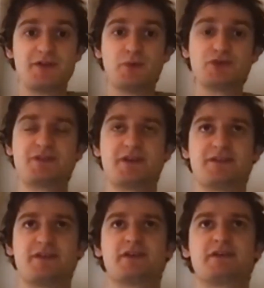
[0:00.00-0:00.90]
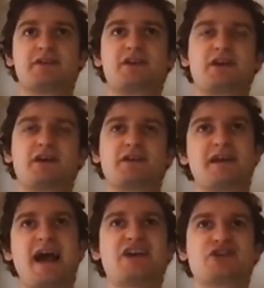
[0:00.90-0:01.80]
Also, the kind of
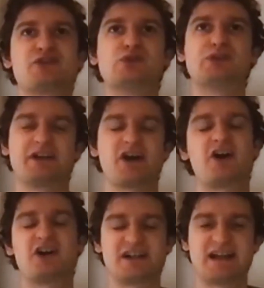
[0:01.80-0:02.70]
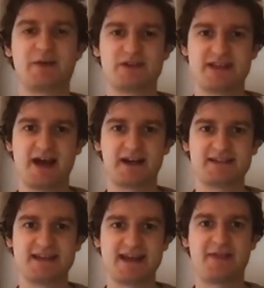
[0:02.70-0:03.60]
casual and encouraging language there, I
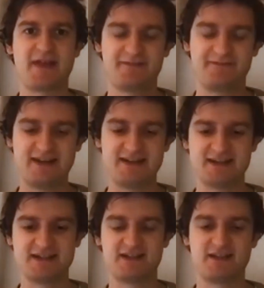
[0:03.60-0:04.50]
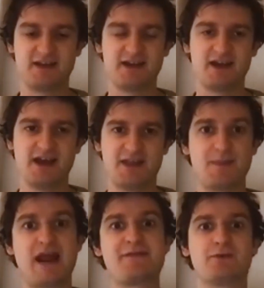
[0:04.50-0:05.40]
can see how that feeds into the
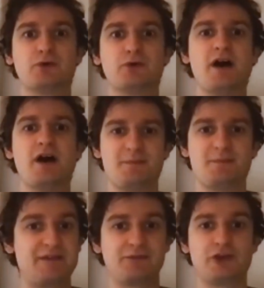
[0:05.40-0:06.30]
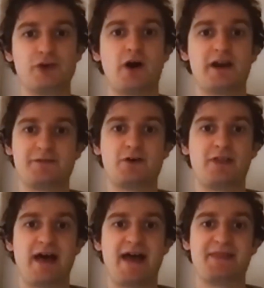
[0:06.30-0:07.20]
playful UI you've got
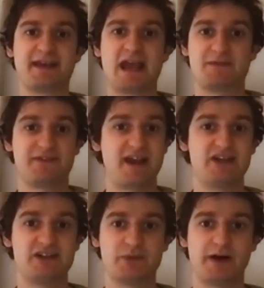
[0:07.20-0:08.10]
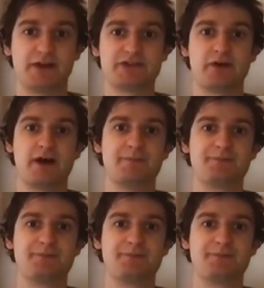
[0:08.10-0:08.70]
there, and the gamification as well. So